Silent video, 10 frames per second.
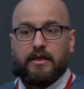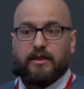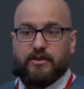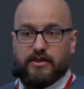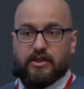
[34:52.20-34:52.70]

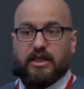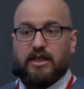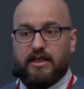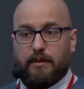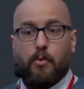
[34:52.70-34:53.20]
They're just going to
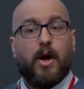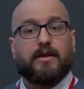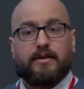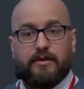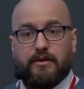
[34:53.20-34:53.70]
eat up
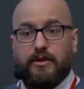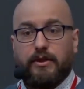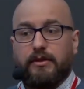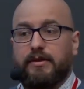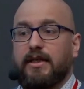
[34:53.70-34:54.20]
one
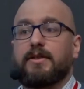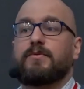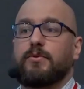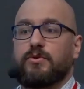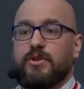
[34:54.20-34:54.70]
guild. And
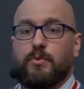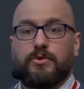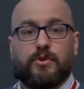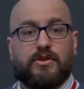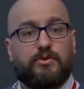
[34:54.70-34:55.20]
if you just
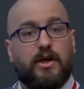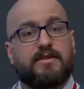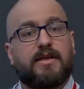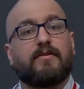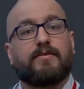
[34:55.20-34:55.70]
want to extract
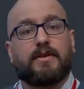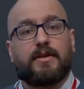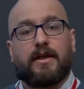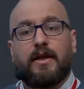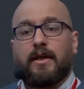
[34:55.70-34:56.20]
something
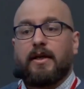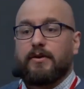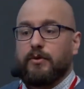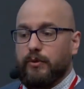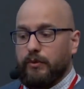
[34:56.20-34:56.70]

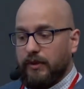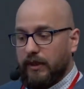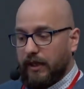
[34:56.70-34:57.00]
to